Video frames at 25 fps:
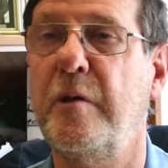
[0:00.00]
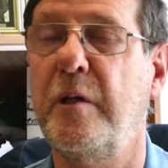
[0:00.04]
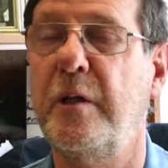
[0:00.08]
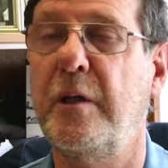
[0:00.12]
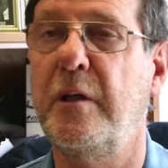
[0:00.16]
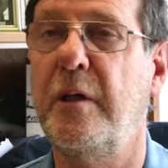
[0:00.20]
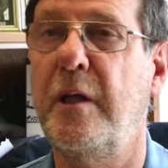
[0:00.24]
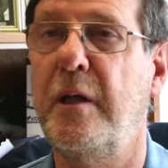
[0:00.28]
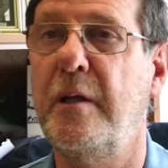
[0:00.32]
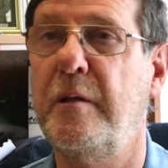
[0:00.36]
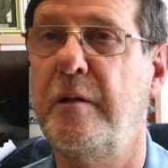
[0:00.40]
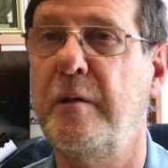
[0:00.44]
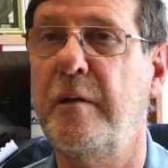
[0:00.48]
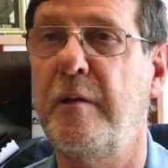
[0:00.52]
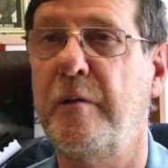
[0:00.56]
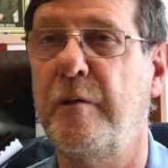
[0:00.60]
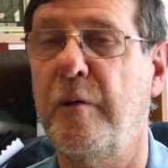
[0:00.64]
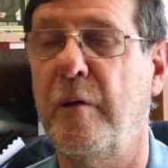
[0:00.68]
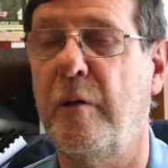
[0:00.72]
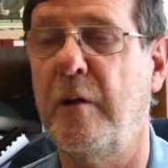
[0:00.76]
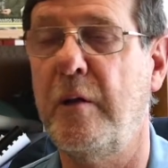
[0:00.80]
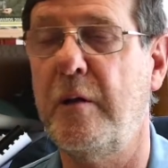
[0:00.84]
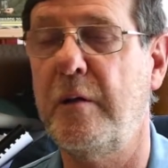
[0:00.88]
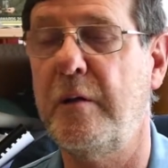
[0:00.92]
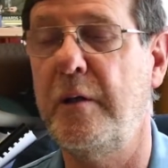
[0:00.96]
Regulatory
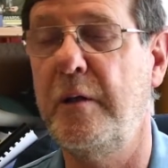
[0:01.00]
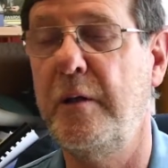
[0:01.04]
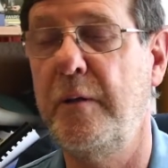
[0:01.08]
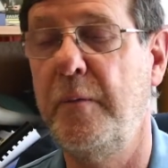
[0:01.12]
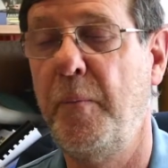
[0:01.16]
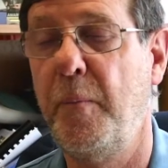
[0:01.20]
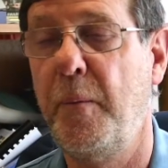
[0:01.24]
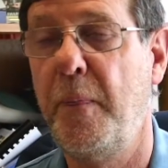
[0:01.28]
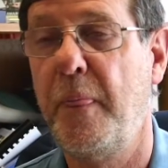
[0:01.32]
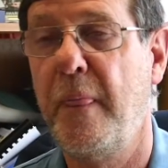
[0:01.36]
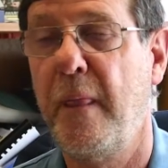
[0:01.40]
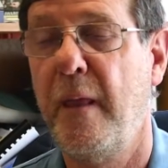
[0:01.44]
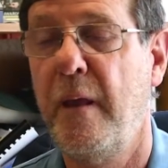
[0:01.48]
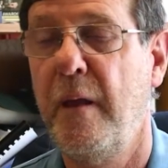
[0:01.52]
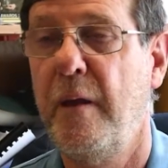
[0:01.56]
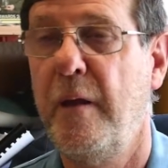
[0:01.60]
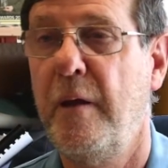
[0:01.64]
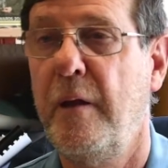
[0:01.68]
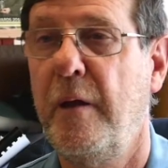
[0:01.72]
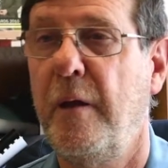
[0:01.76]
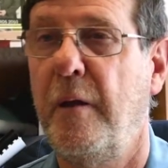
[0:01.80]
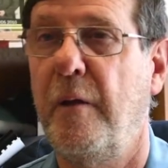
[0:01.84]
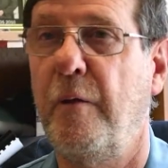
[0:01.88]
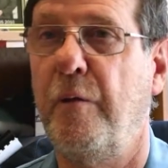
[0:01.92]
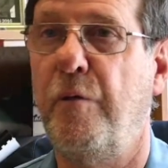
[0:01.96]
Authority.
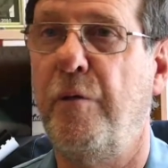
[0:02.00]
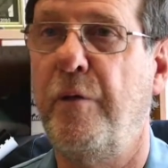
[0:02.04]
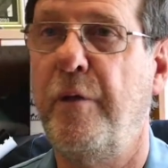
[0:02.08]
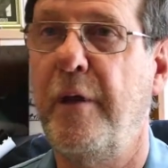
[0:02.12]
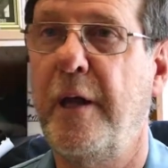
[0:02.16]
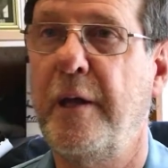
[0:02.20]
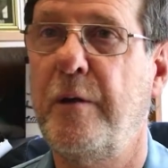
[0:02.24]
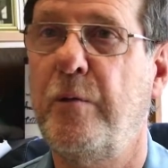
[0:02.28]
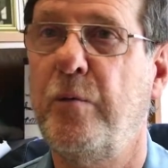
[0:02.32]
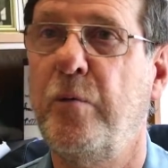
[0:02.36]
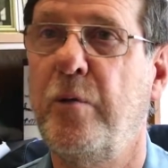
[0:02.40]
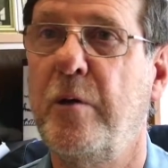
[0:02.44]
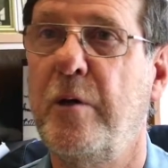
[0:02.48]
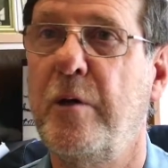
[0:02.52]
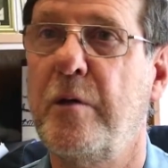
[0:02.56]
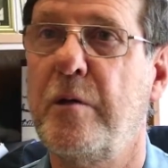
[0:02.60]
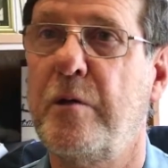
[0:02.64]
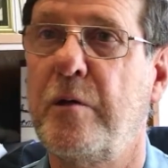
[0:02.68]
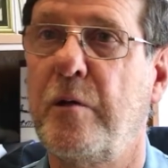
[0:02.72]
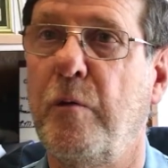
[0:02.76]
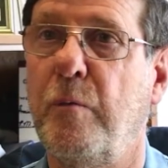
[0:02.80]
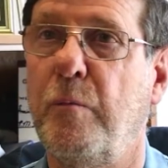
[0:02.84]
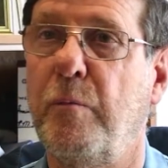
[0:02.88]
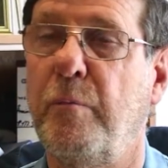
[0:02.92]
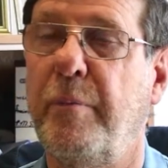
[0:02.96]
That
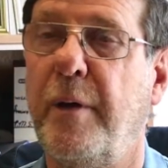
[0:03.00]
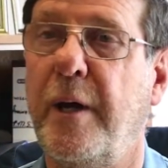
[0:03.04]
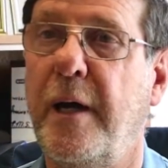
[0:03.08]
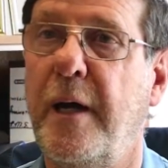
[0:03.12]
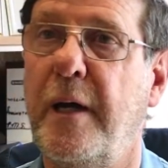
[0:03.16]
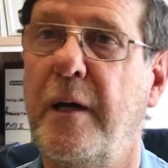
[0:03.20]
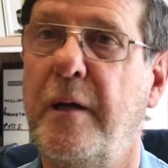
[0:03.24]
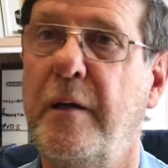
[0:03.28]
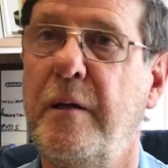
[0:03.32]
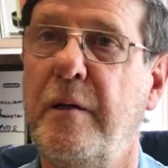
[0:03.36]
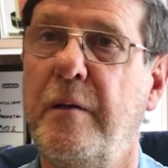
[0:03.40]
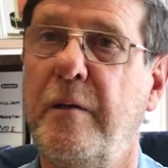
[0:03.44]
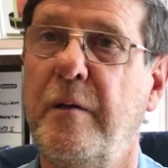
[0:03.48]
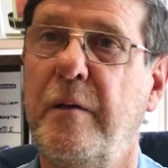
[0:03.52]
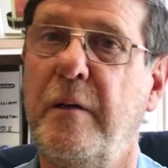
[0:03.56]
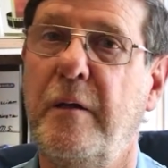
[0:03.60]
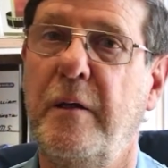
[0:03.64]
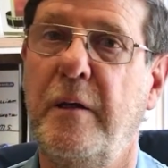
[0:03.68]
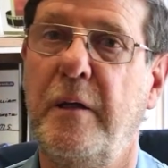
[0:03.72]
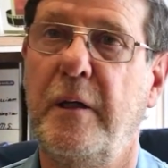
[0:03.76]
was combined